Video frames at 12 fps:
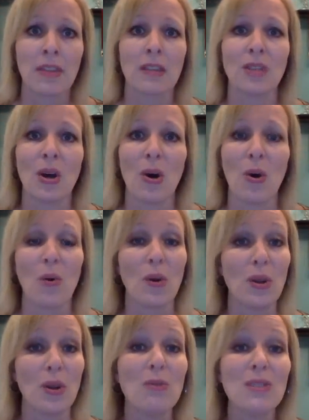So
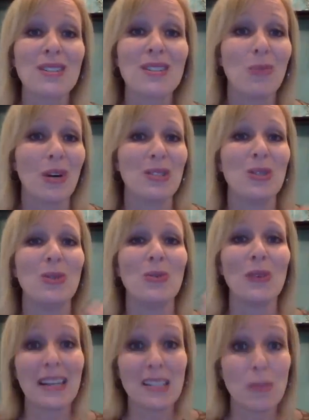you just want
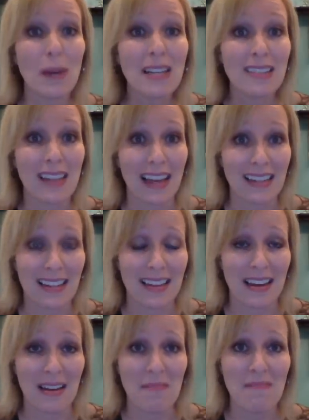to express that to
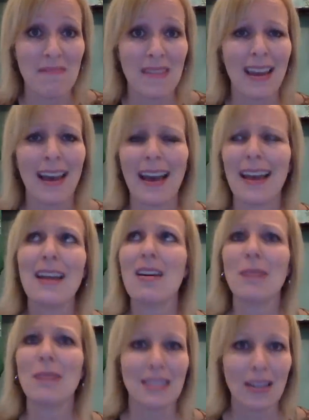them. And now
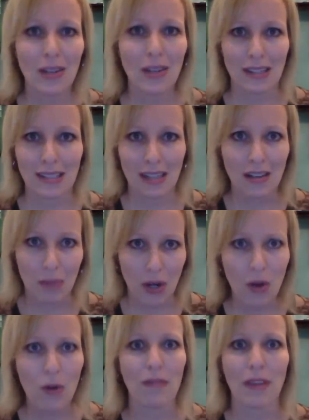I'm not telling you to tell them
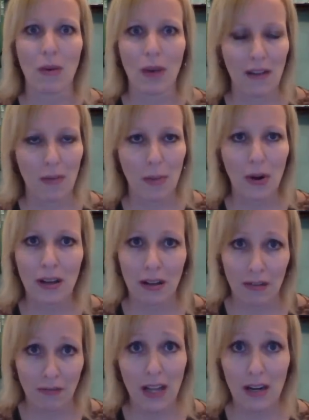no if they want to have a party
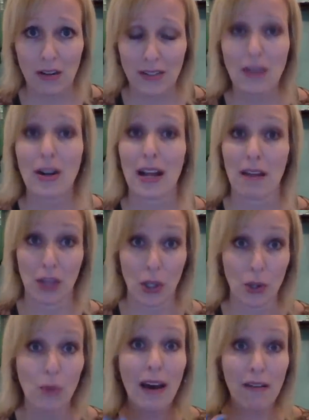on a Friday or Saturday. If
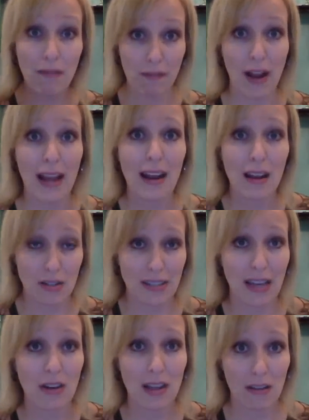you have Friday or
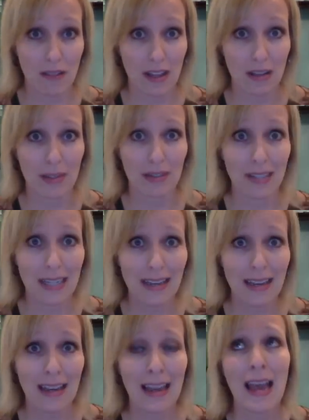Saturday
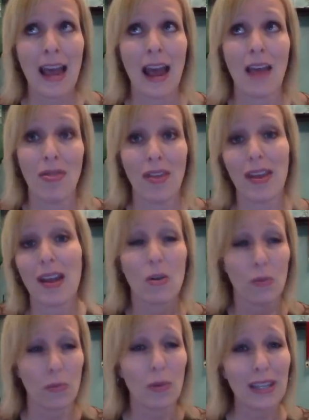availability and they
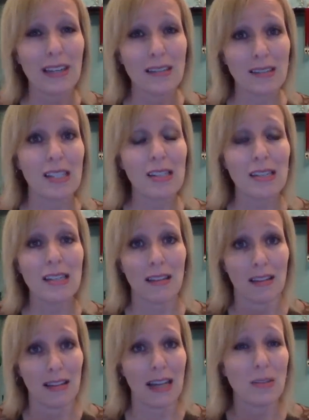are really insistent
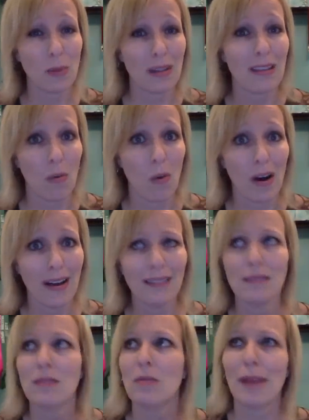that that's what they want,
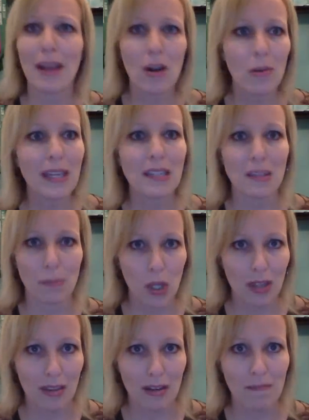by all means,
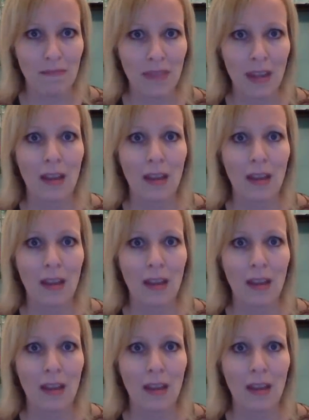book them.